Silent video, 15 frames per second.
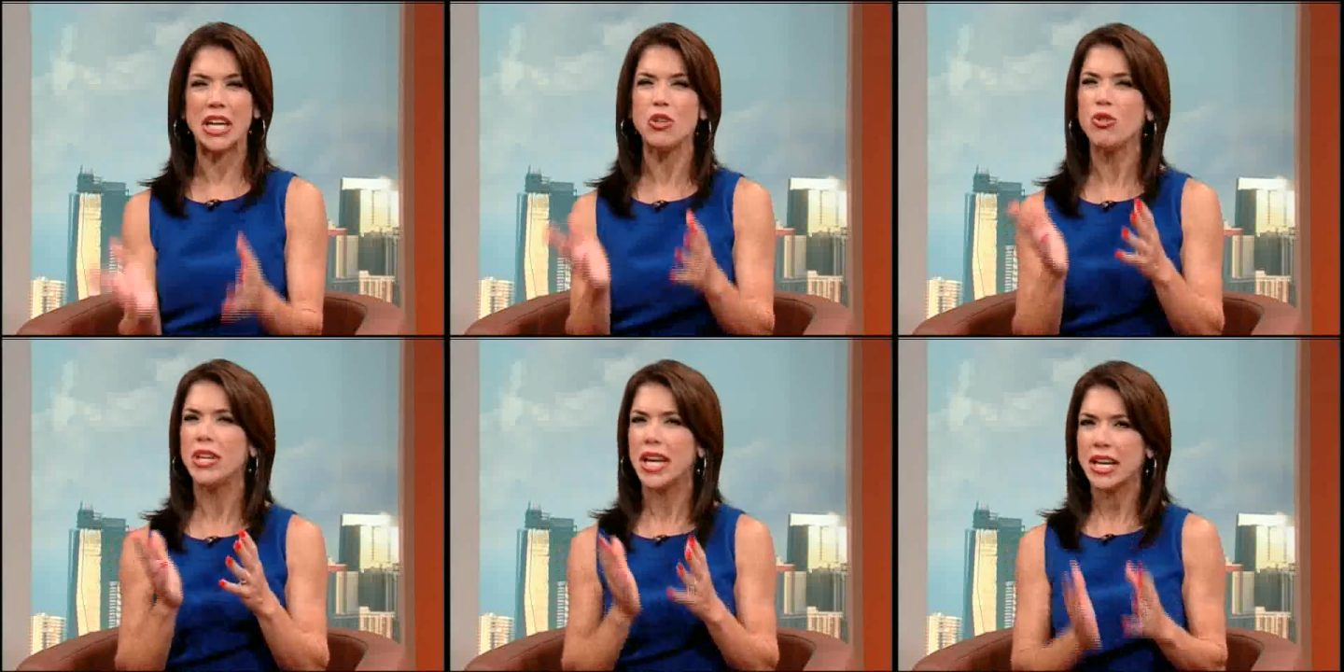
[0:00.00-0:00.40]

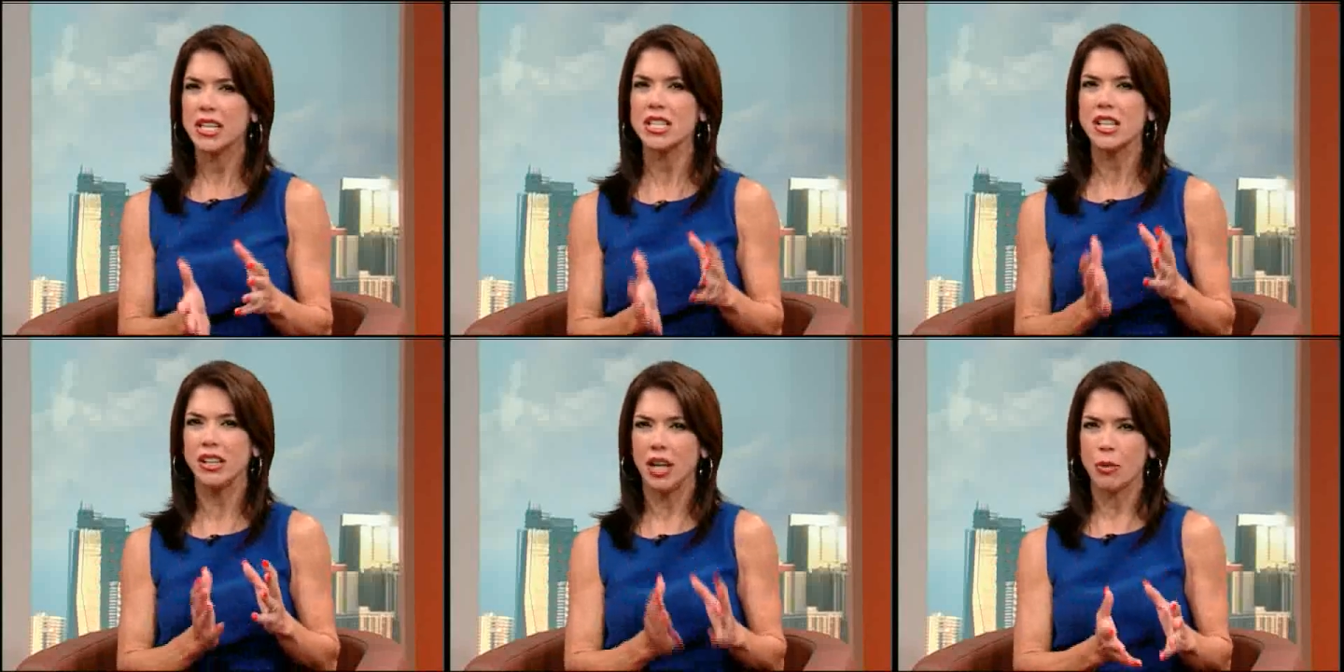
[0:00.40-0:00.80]
can you get a
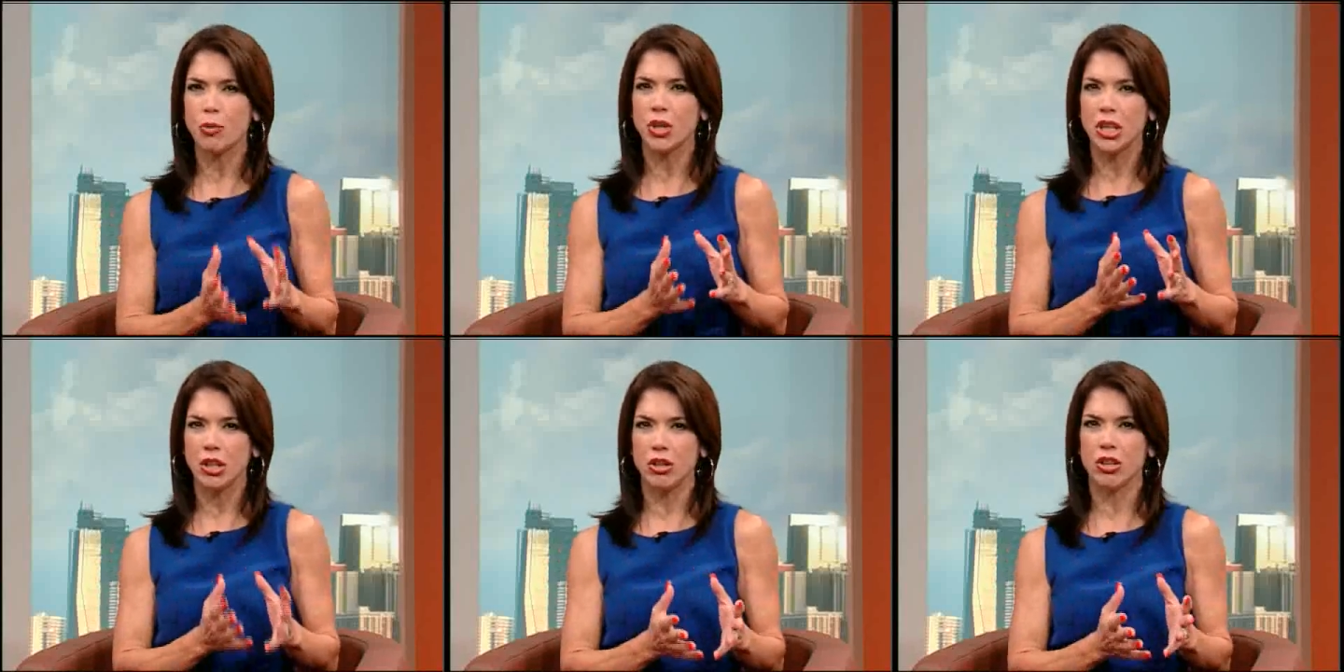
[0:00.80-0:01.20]

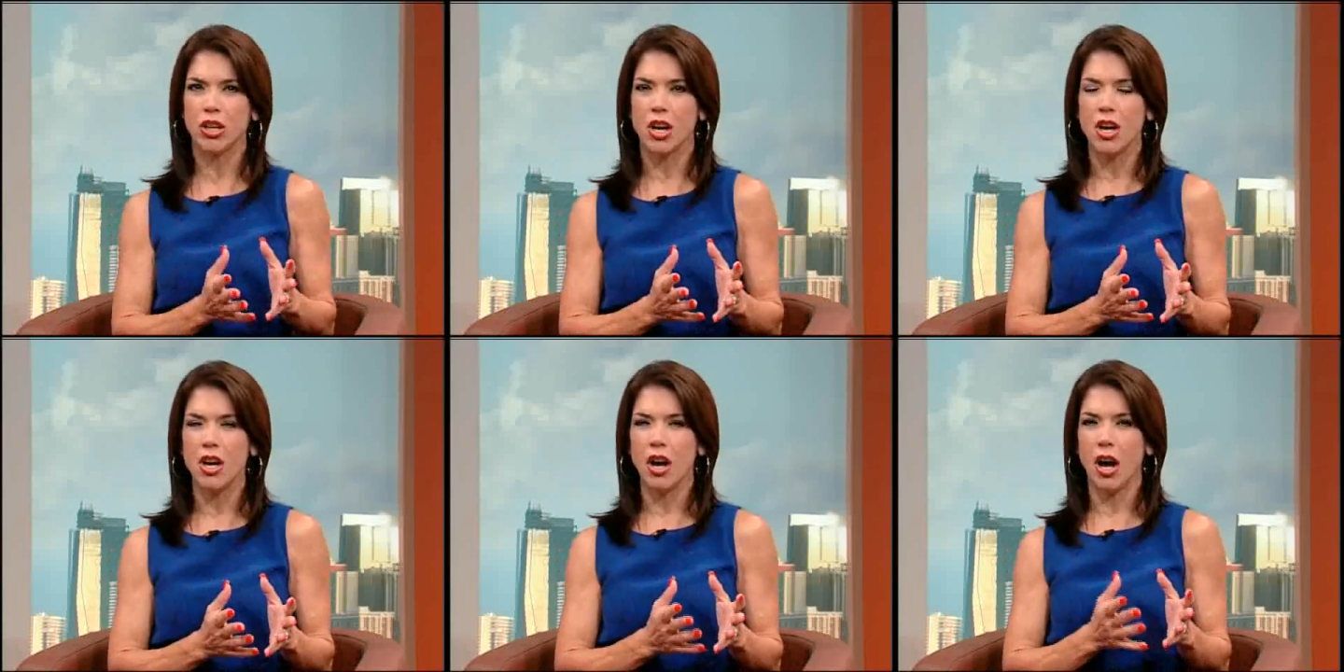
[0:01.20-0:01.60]
celebrity look
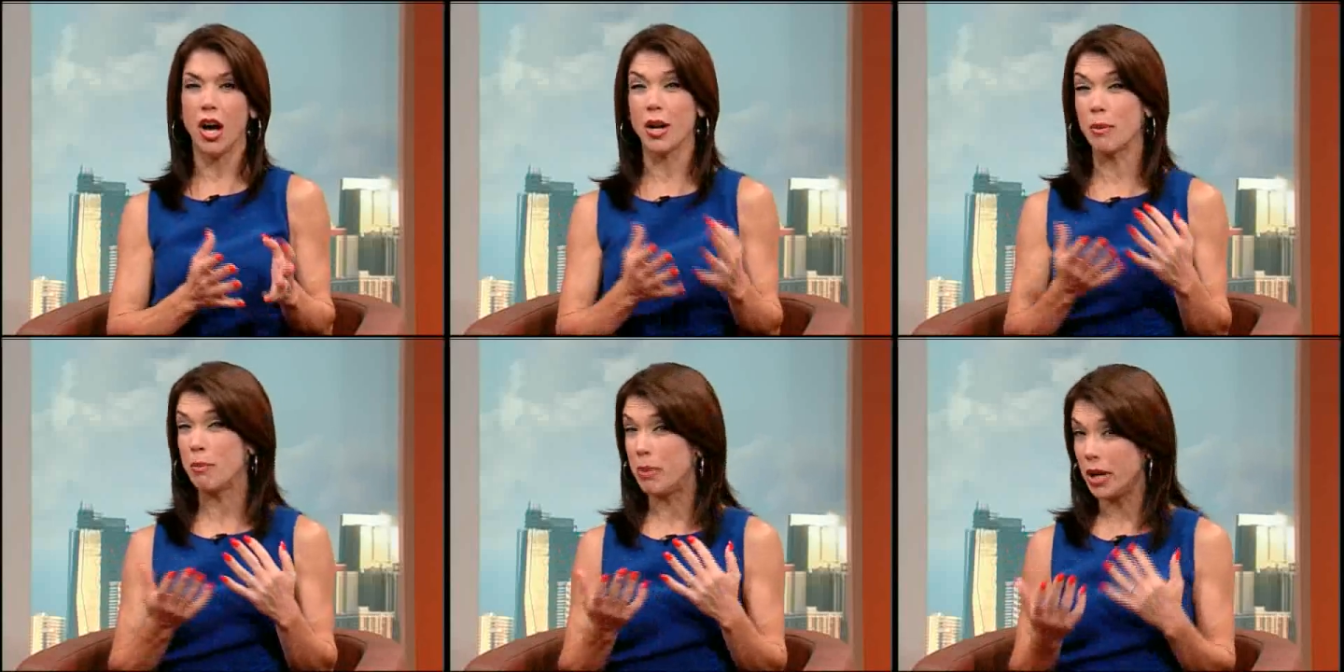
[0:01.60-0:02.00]

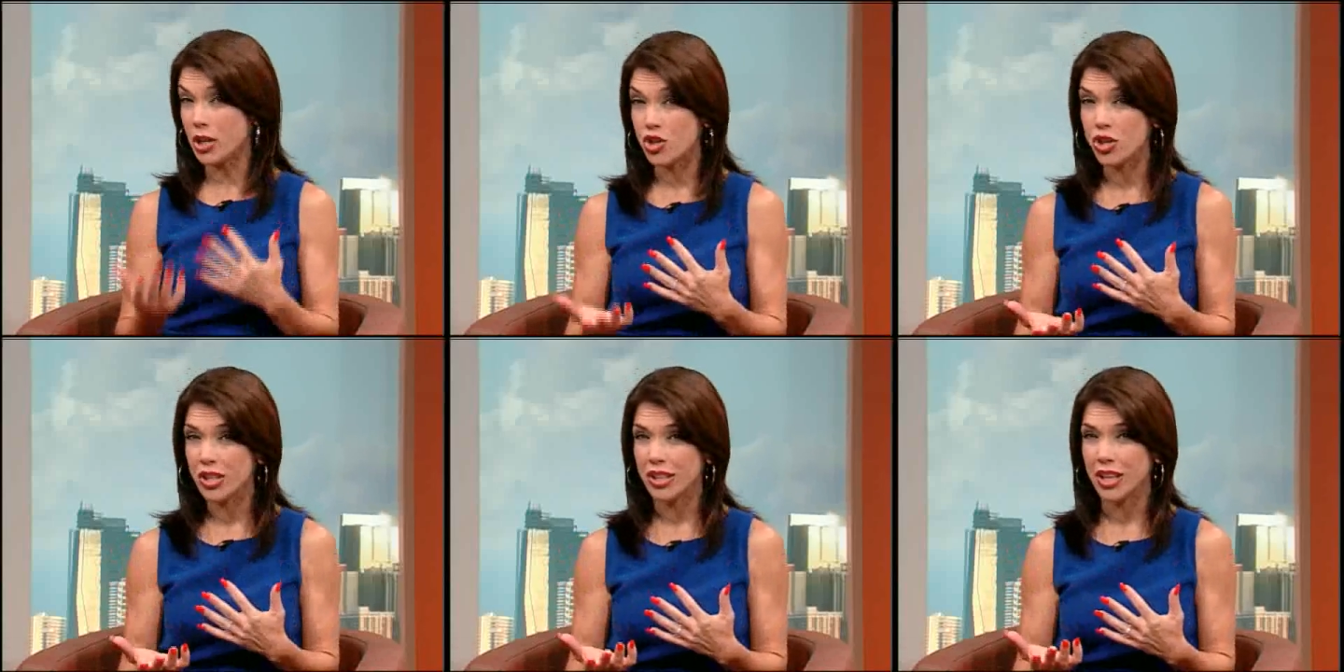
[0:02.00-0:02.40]
on a
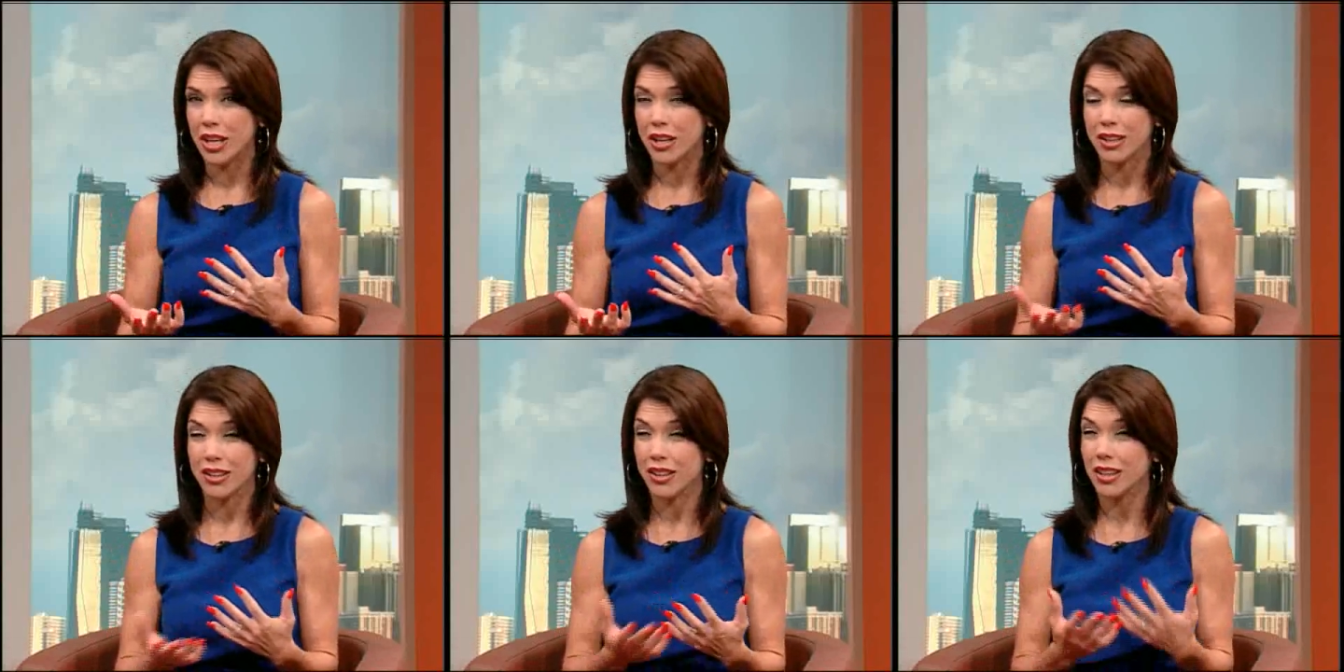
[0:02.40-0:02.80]
budget?
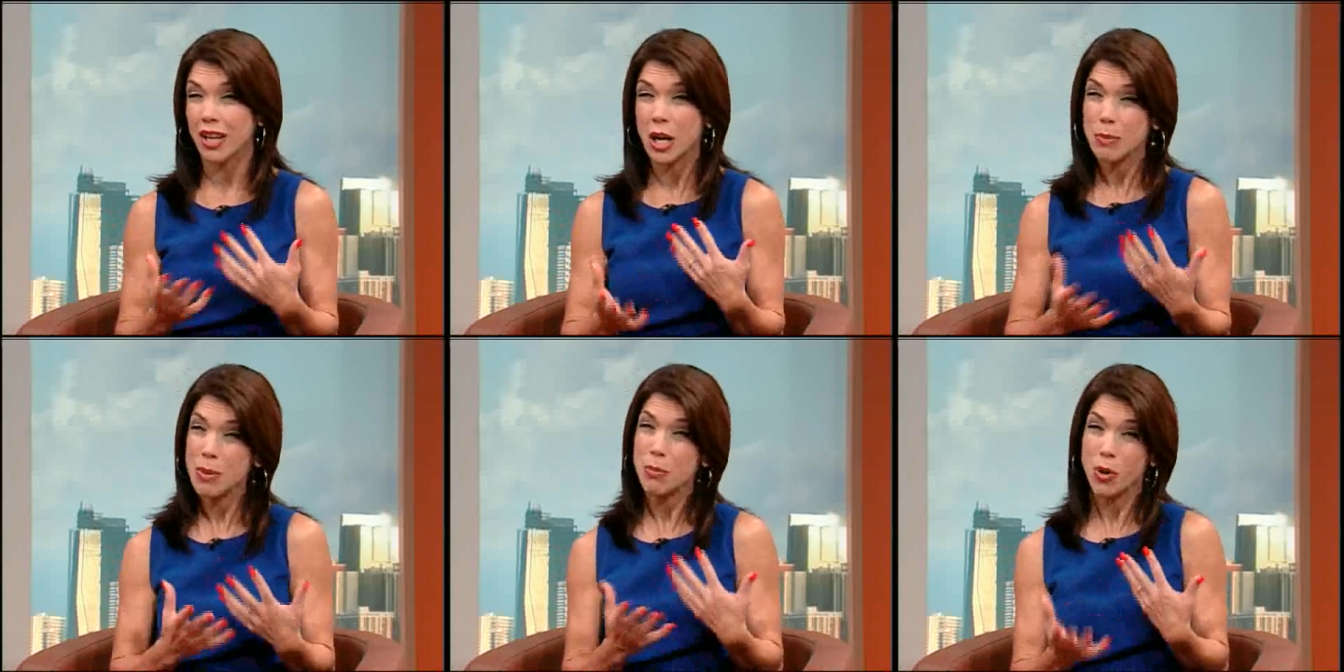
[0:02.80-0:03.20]
A
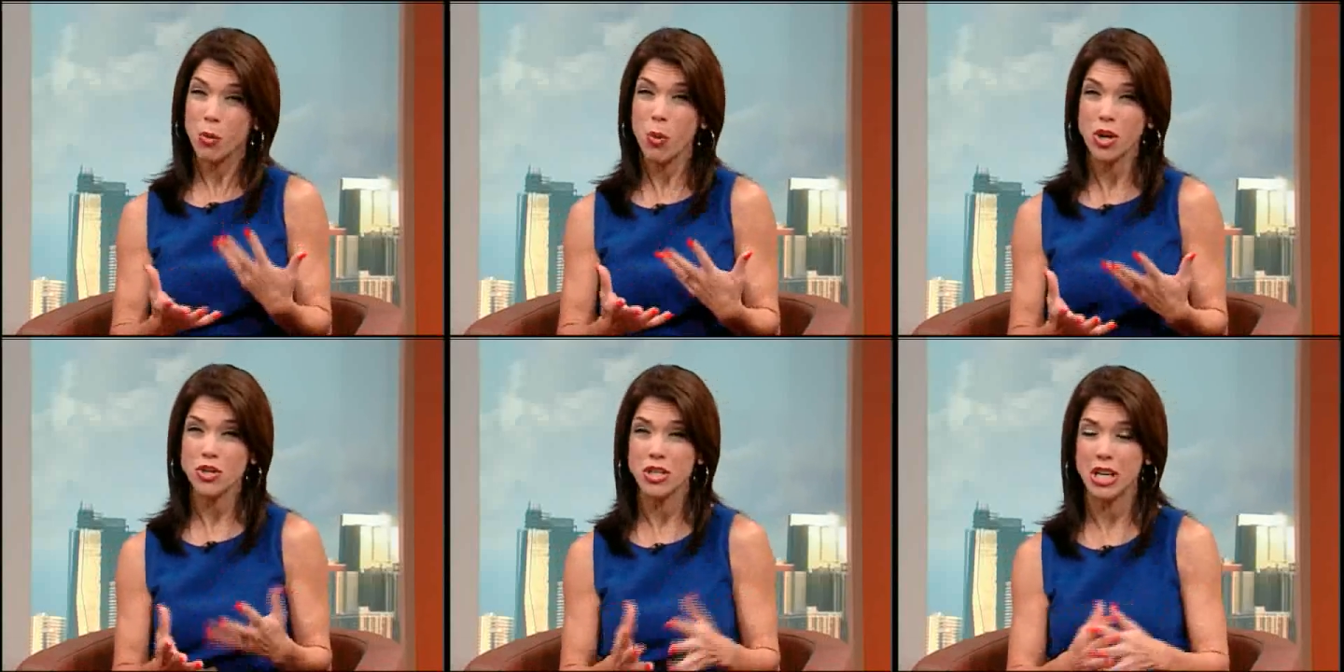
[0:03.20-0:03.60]
lot of people are
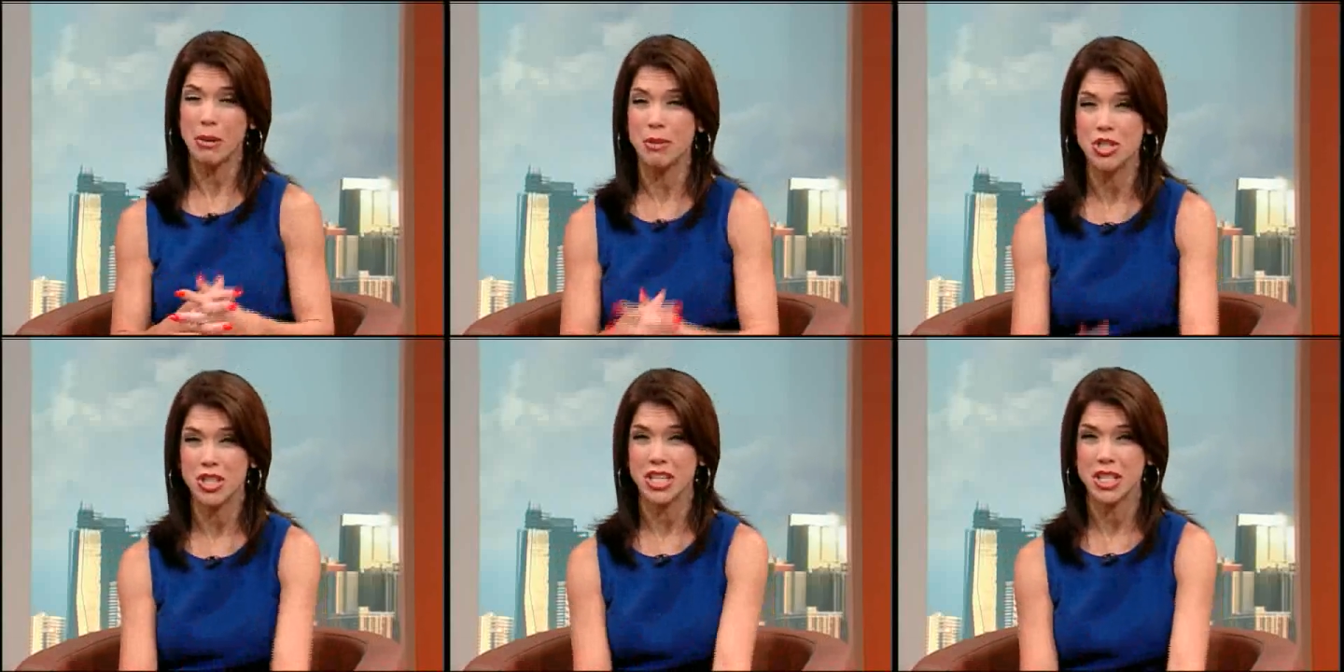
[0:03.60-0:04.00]
watching how
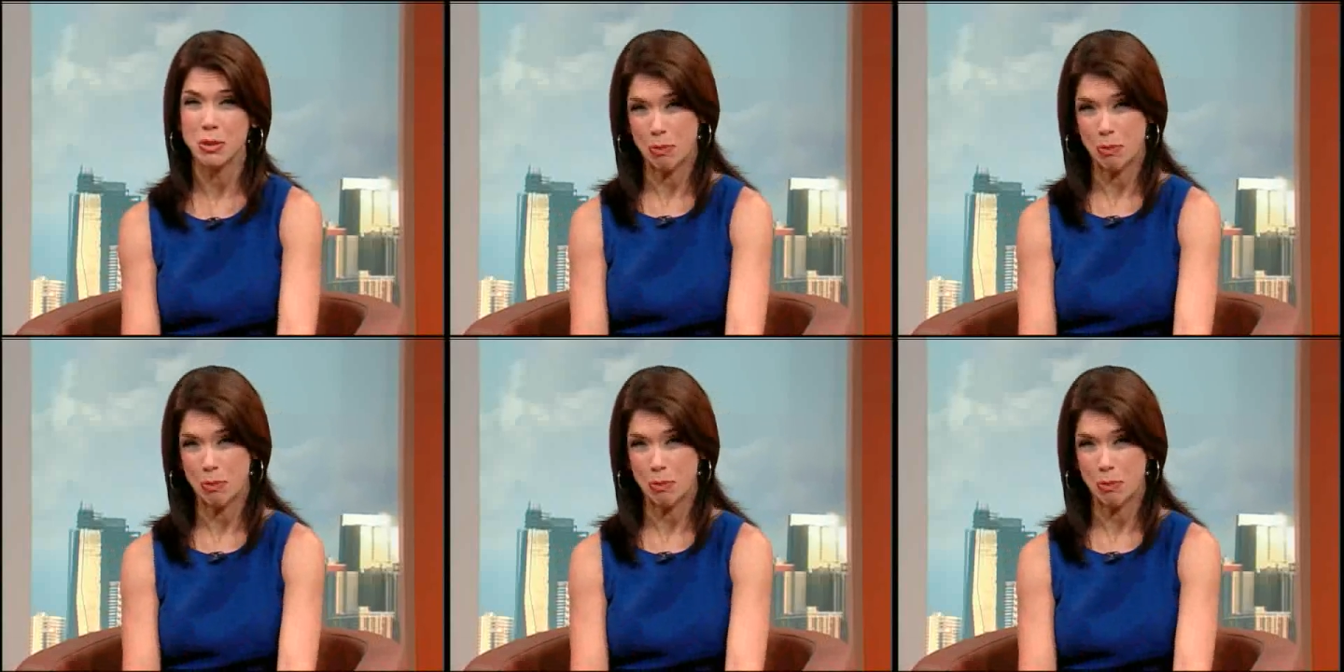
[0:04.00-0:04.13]
much they